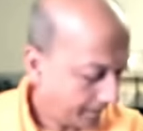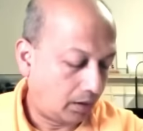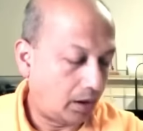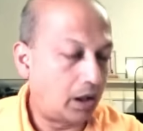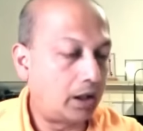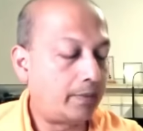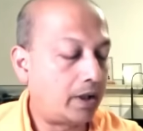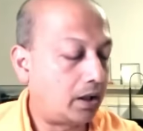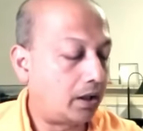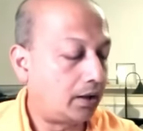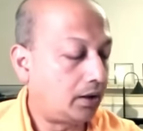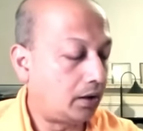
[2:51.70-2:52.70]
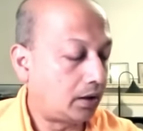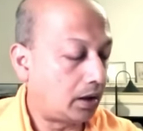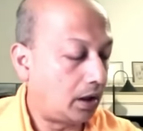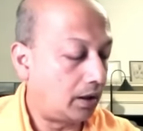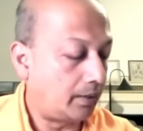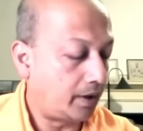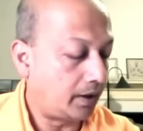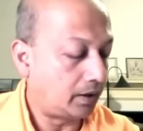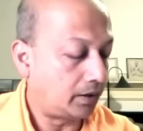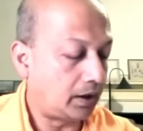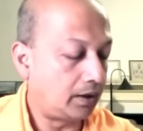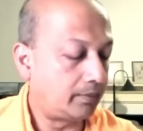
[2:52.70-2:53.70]
Kamanya
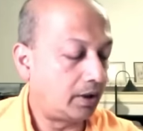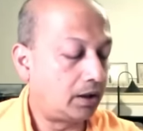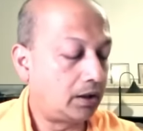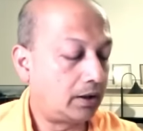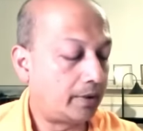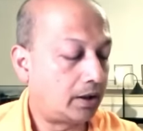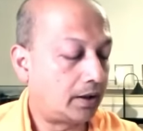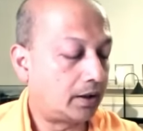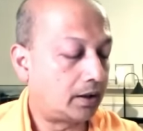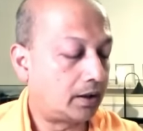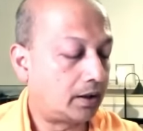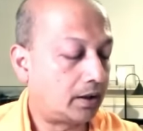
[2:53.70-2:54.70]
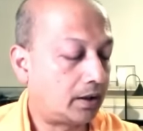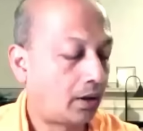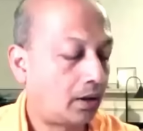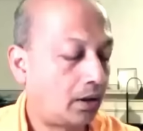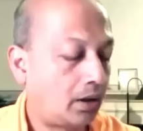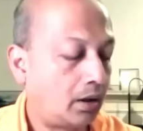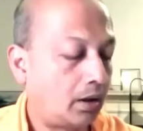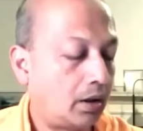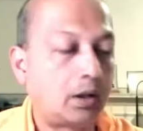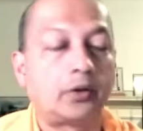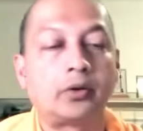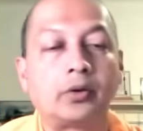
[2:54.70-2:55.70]
kamayate manyamana.
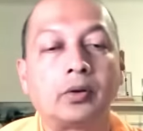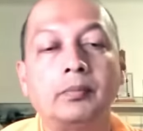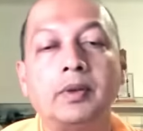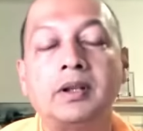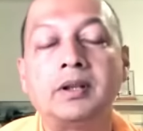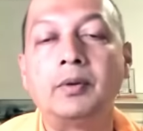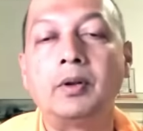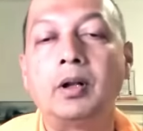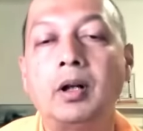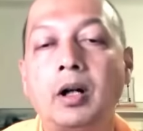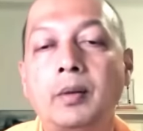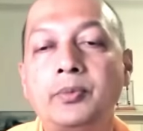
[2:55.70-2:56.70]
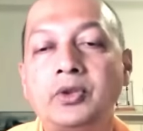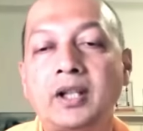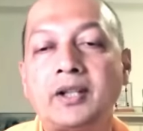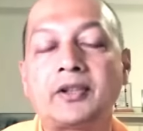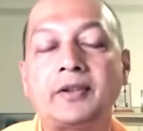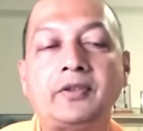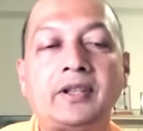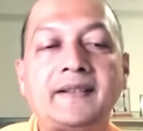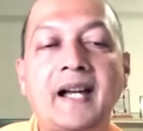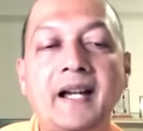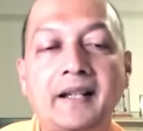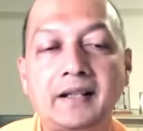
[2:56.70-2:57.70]
So objects of
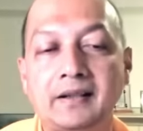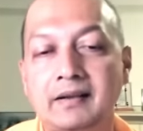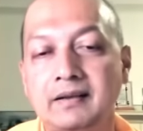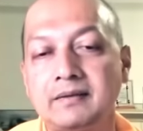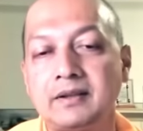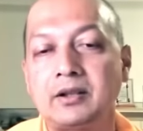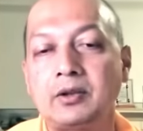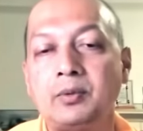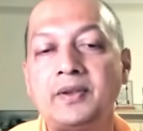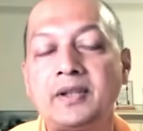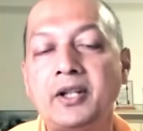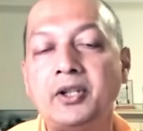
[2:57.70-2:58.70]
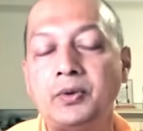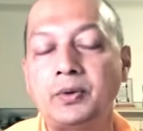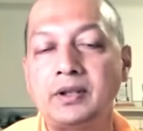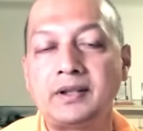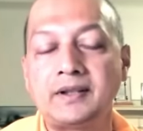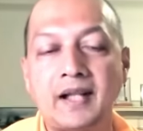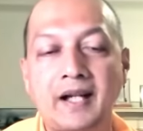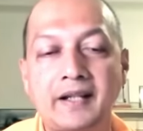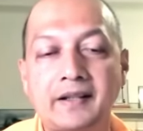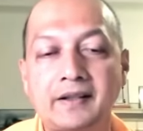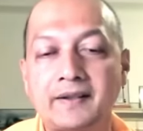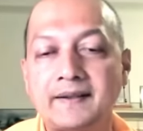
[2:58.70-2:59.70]
desire, could be sensual
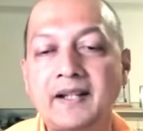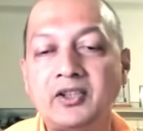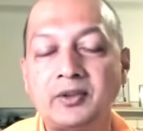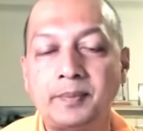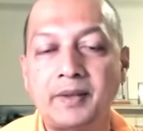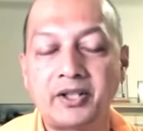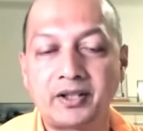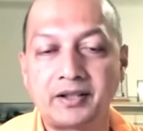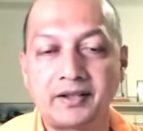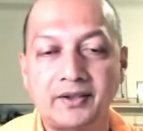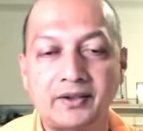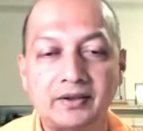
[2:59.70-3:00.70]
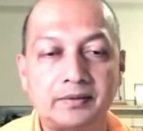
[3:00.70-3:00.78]
desire, sense pleasures,